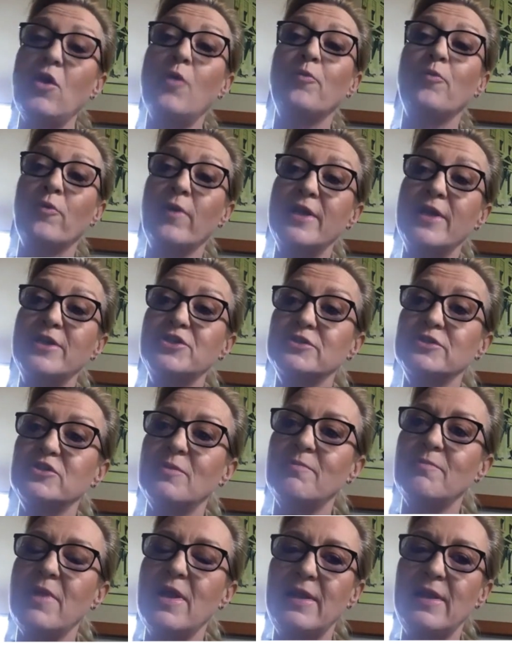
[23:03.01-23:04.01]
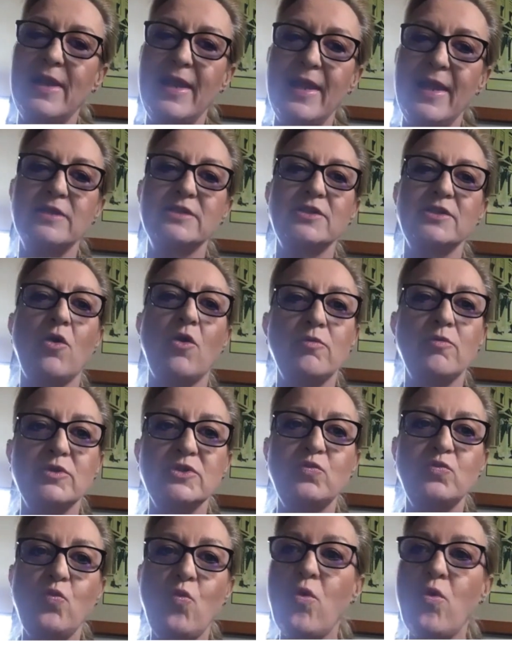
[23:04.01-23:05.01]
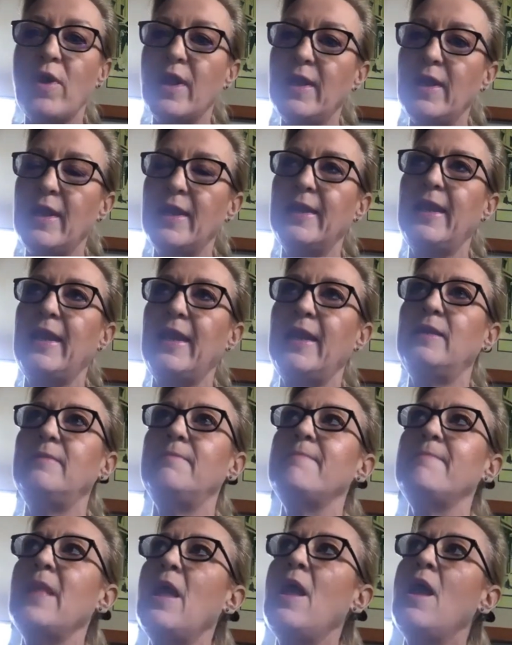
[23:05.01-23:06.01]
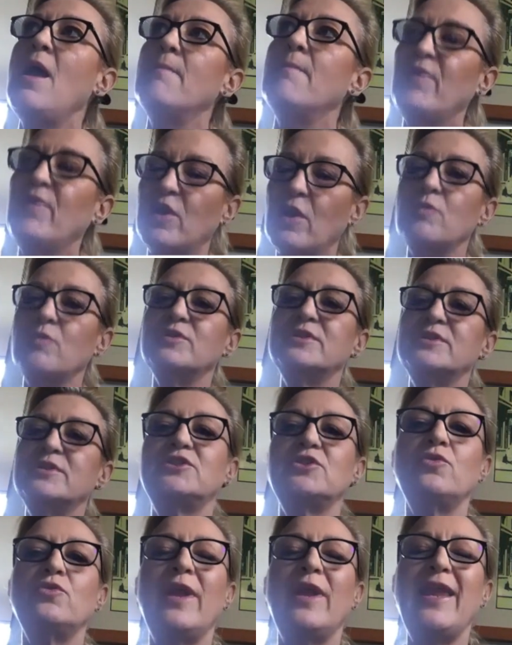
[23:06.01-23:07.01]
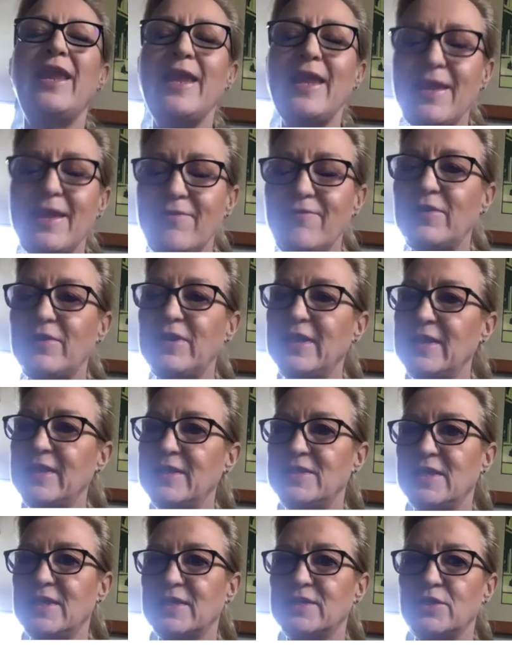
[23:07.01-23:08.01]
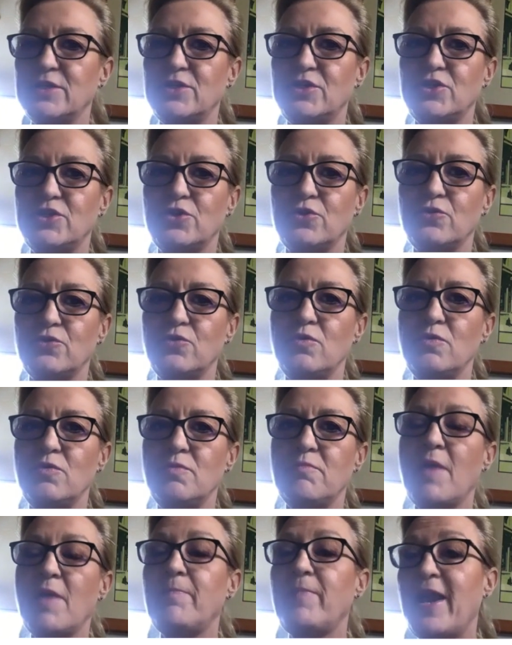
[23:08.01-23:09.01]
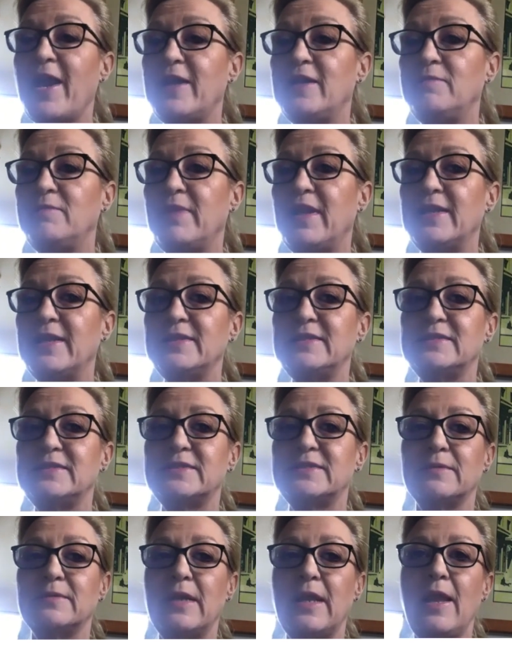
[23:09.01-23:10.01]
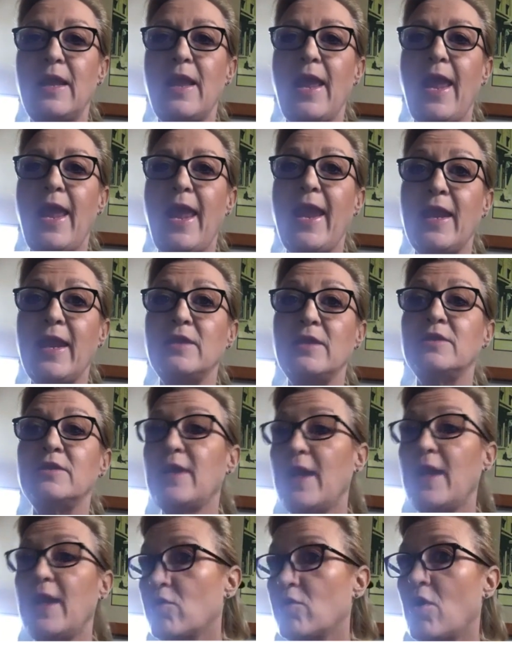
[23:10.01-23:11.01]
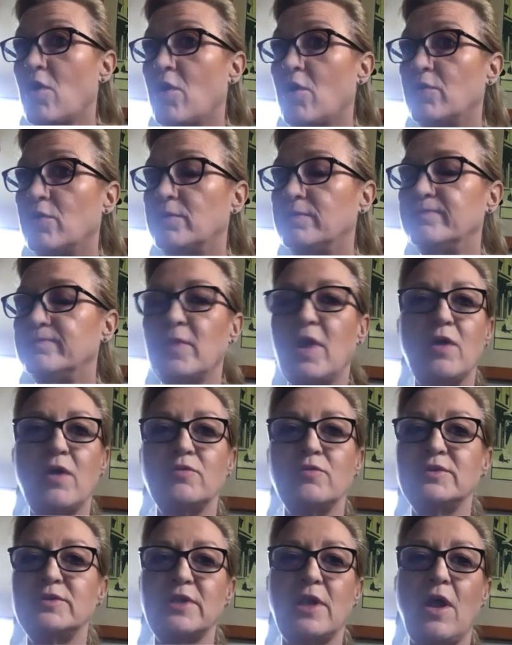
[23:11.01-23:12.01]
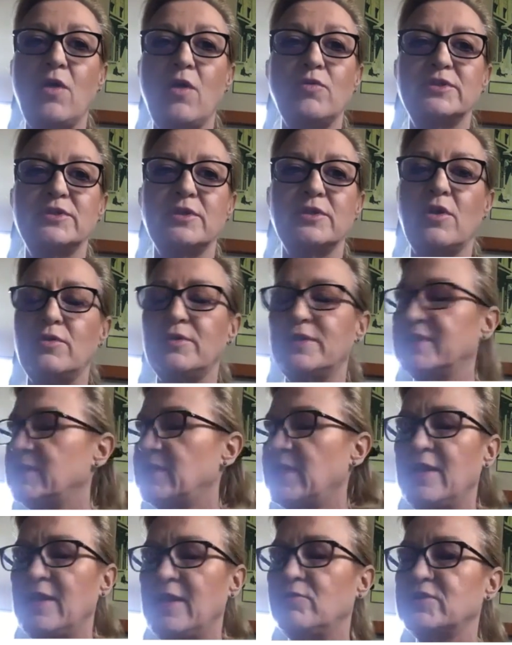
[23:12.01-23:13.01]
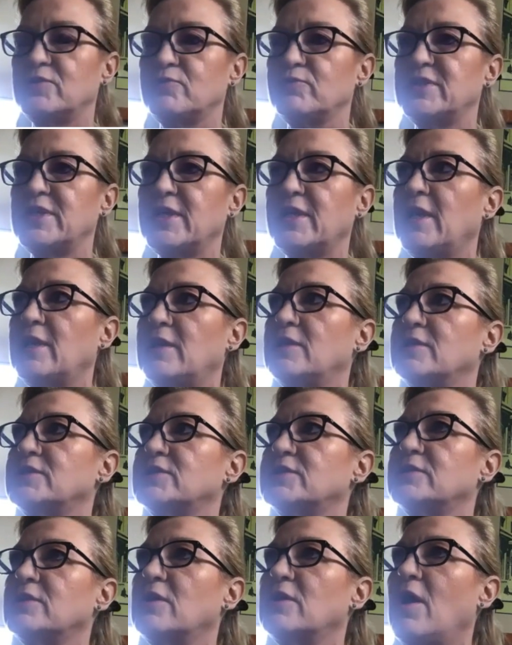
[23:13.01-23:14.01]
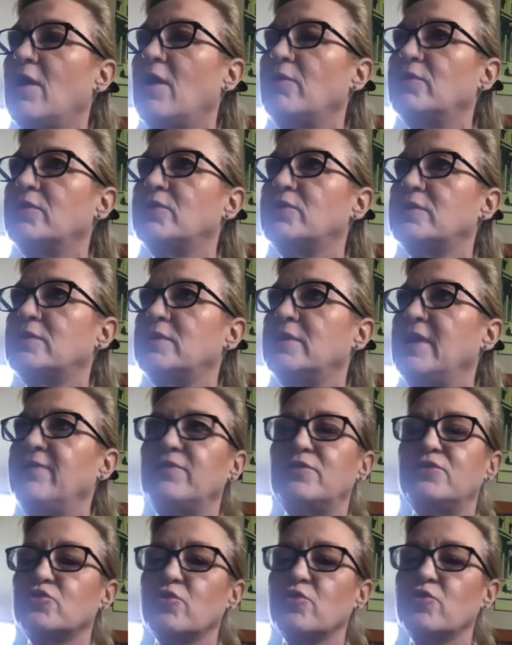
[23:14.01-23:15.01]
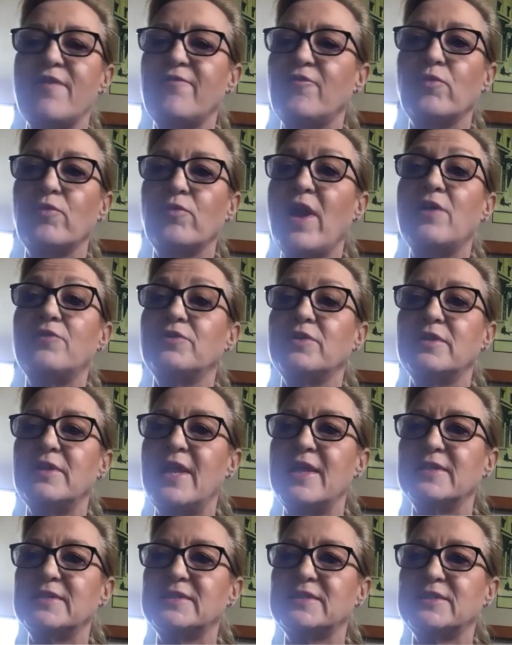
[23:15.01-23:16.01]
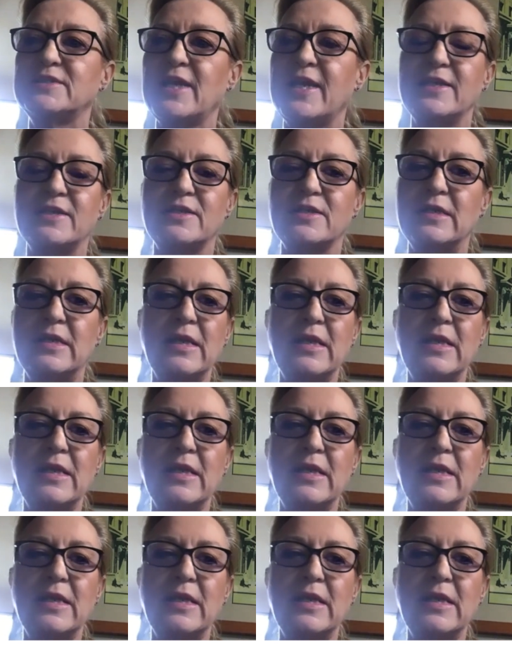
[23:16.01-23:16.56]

operations on my leg, so I was walking again, but I was still heavily addicted to my pain meds and alcohol. I was honestly, it was ridiculous. I would even drive around in that state.